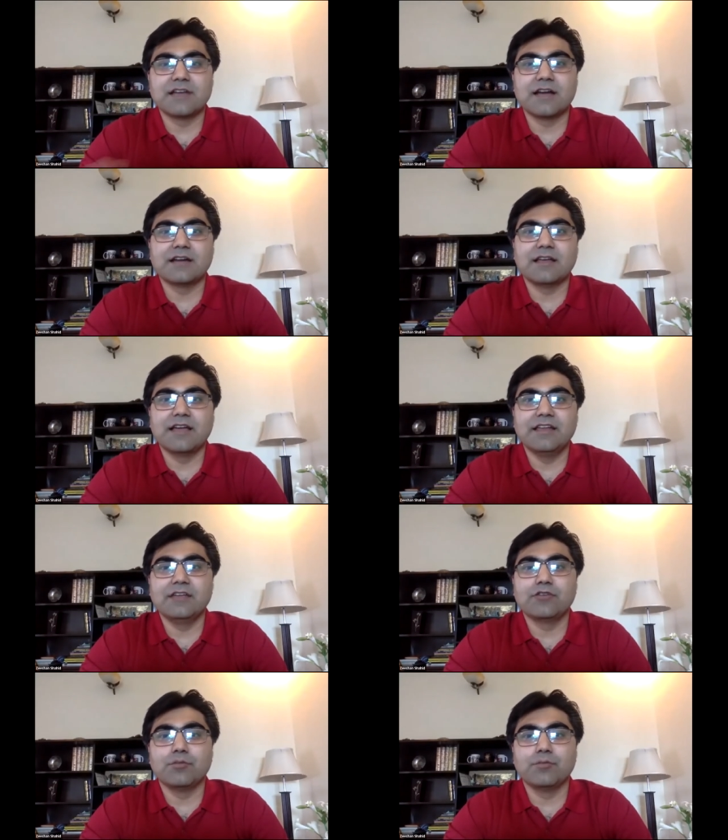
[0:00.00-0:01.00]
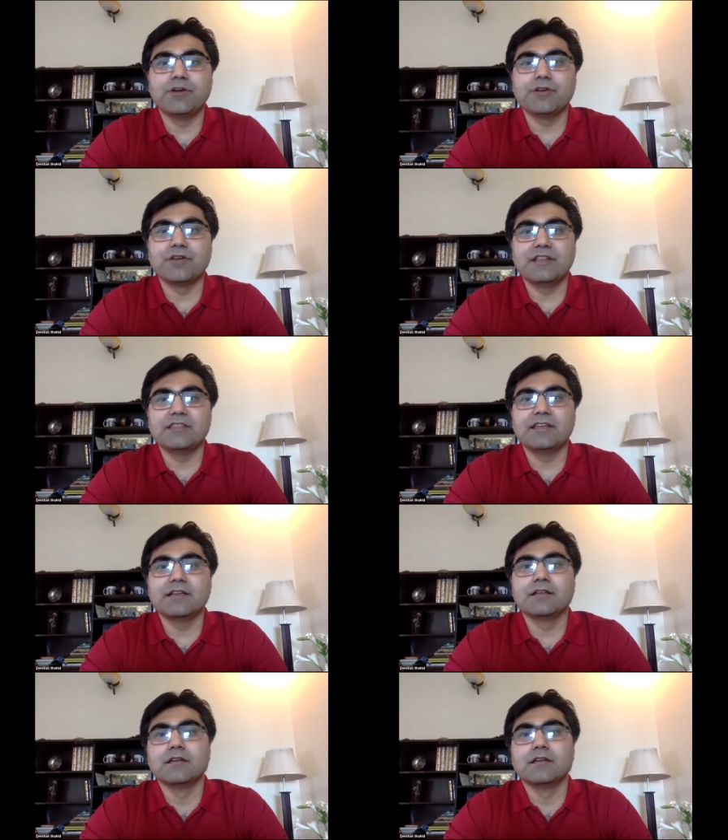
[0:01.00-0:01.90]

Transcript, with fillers: that any equipment or anything